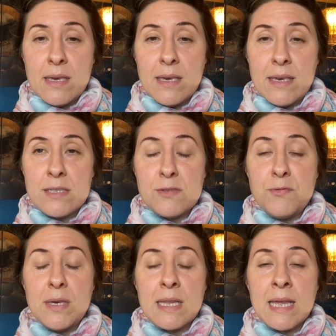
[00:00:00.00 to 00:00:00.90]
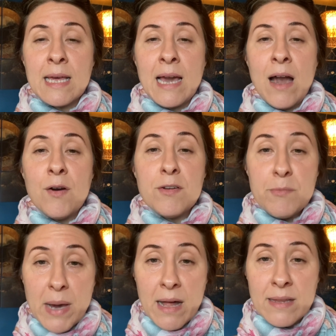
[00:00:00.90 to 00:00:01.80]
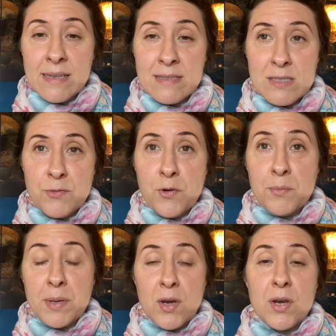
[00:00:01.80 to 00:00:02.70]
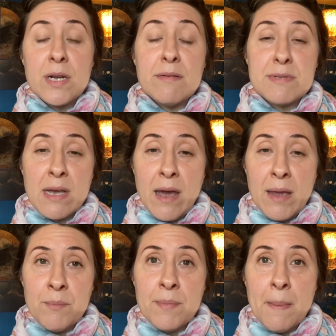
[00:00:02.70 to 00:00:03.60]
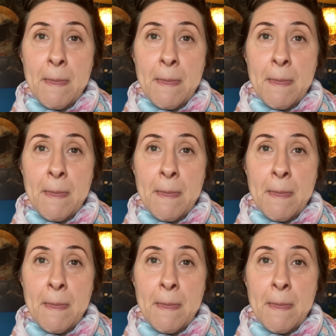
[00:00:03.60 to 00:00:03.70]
is feeling out of balance for a period of time,